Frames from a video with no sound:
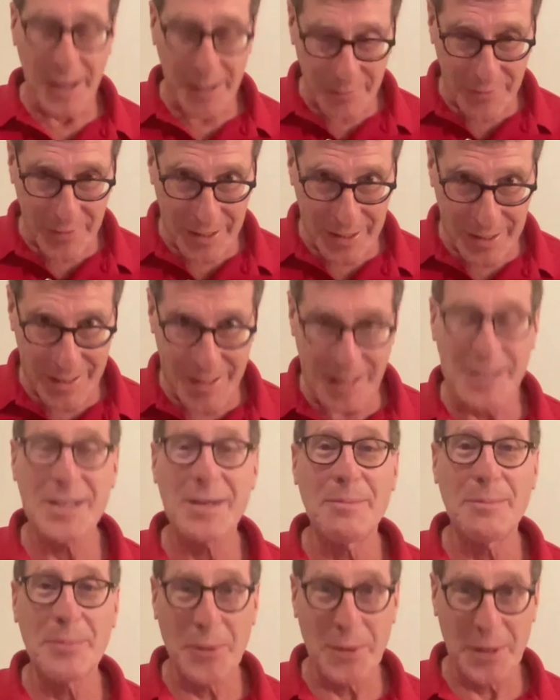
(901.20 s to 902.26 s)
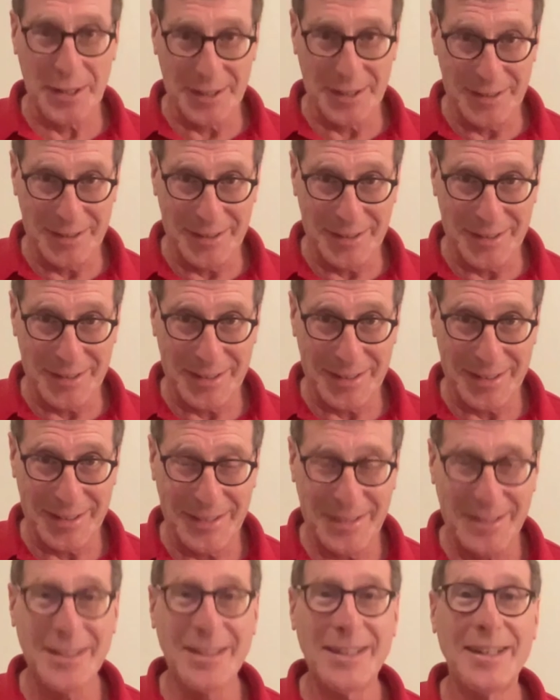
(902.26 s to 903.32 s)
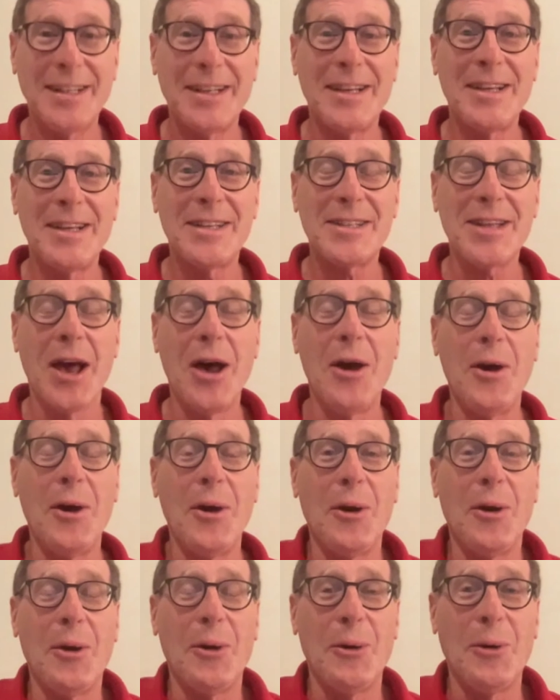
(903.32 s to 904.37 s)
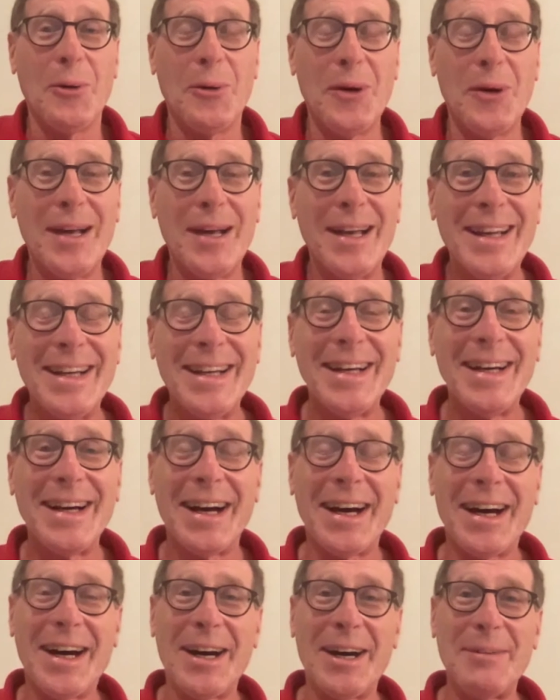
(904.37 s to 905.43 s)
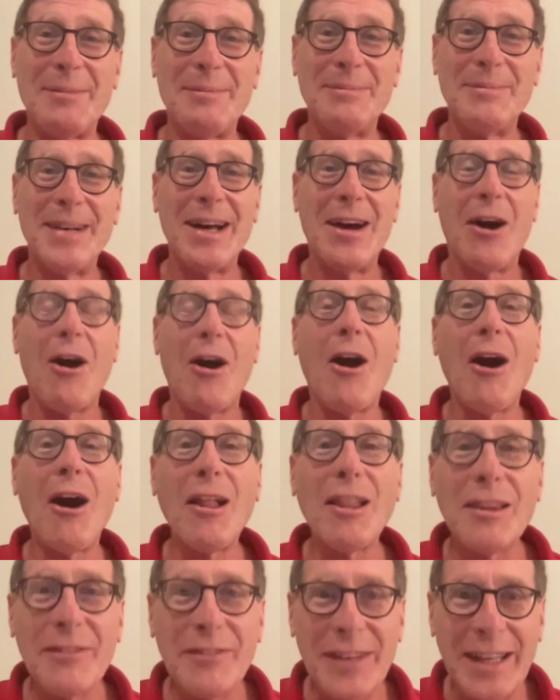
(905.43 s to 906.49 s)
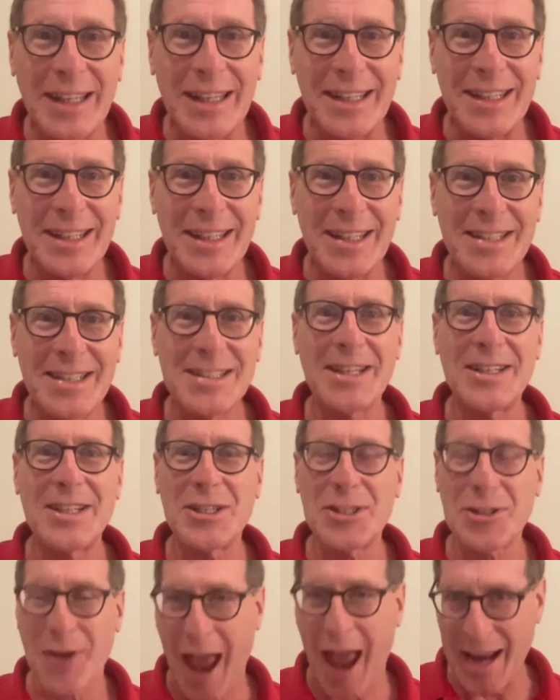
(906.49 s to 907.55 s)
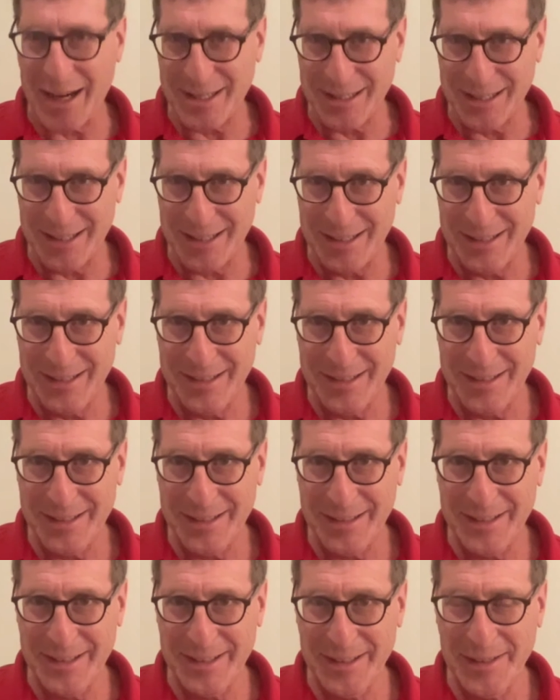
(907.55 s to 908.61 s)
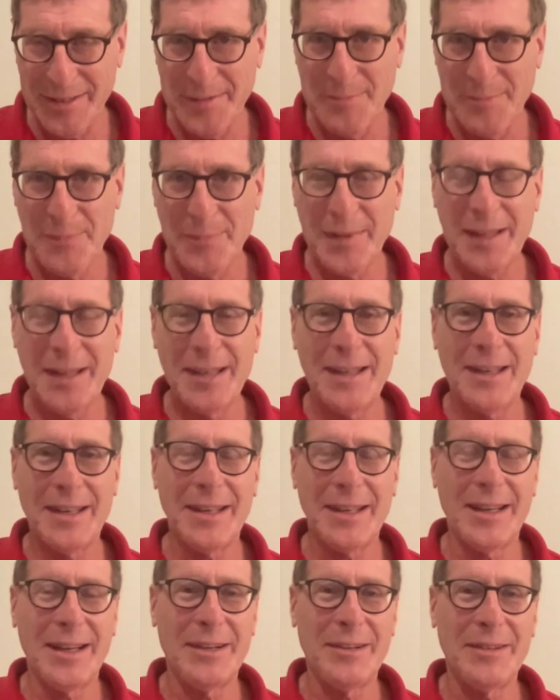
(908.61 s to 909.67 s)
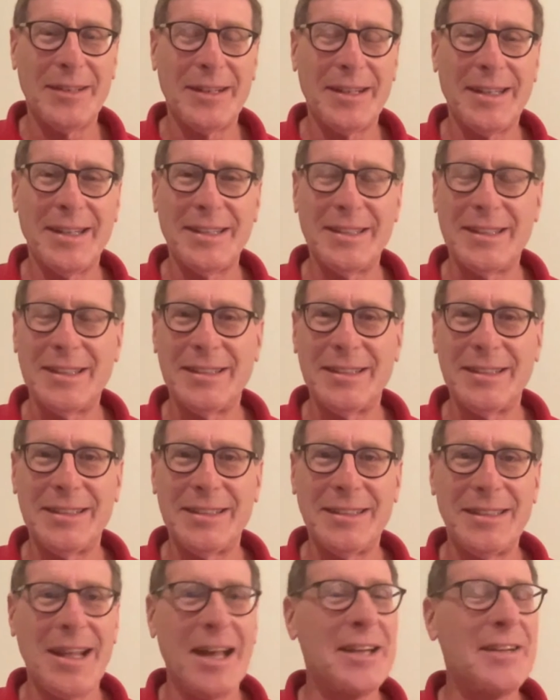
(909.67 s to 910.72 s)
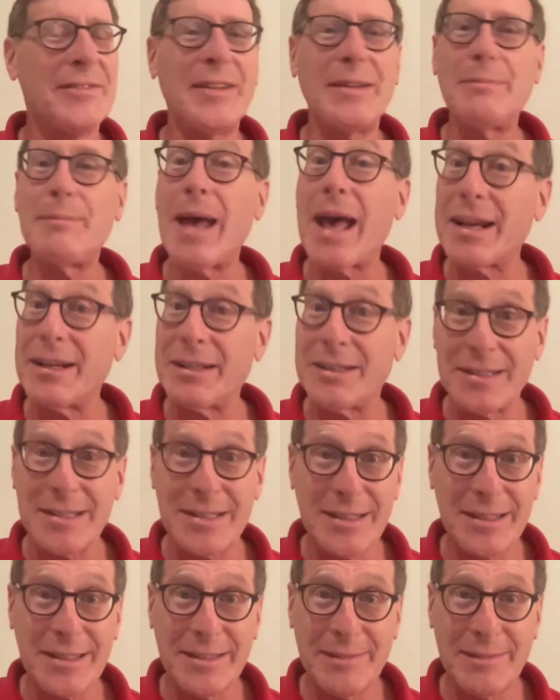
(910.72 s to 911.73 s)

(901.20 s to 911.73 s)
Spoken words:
of it is important. So all of it is a distraction. None of it matters.